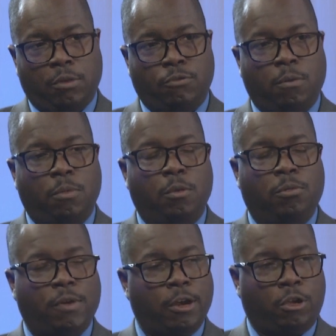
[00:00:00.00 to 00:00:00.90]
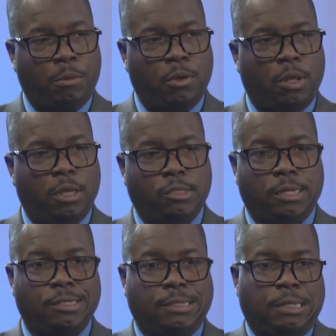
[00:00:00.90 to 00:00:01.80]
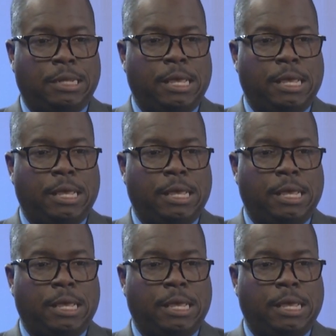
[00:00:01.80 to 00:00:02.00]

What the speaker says: from the provider community that says,